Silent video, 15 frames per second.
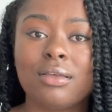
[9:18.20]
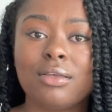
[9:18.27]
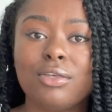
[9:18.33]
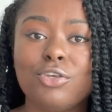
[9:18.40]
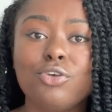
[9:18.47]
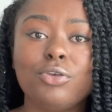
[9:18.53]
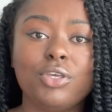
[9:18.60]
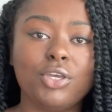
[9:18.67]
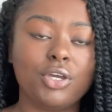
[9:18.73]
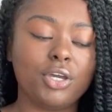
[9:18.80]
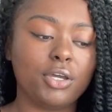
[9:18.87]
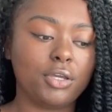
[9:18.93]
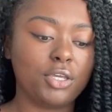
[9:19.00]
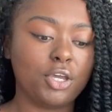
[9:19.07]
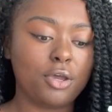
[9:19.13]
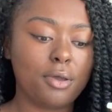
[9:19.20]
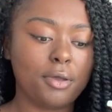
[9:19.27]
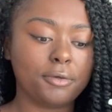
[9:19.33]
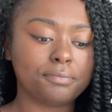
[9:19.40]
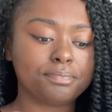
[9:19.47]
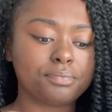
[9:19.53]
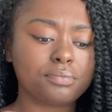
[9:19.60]

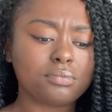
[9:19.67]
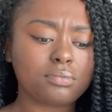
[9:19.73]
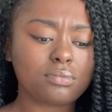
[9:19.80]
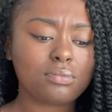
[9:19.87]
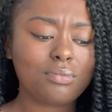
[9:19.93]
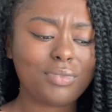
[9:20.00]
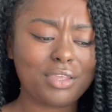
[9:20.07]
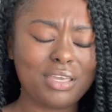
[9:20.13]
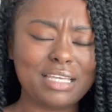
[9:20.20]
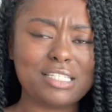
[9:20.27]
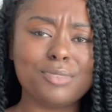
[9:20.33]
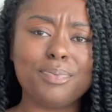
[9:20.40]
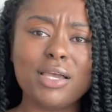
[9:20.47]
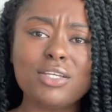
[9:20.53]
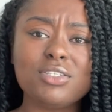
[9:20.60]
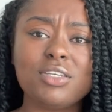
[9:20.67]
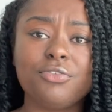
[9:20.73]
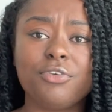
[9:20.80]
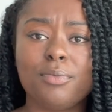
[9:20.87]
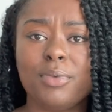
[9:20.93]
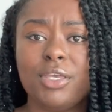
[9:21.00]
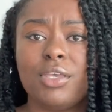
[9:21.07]
You're especially
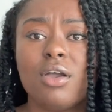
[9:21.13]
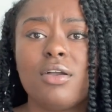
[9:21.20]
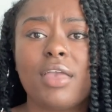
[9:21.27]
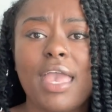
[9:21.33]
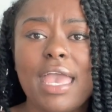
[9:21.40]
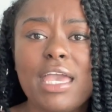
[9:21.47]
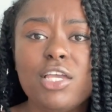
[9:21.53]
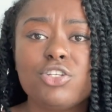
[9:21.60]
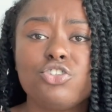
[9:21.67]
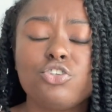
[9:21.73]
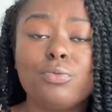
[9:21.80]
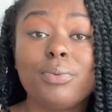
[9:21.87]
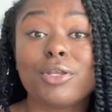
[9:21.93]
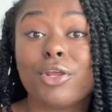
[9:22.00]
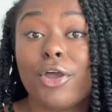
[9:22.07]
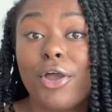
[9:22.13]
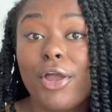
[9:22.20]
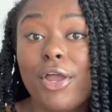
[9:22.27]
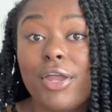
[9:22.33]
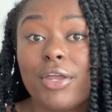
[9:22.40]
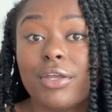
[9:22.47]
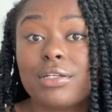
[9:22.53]
from a young age, you've been
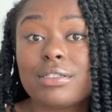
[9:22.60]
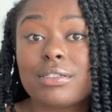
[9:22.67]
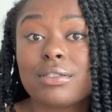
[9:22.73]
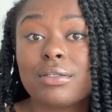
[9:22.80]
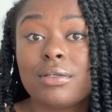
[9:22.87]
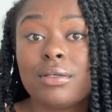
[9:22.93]
hurt.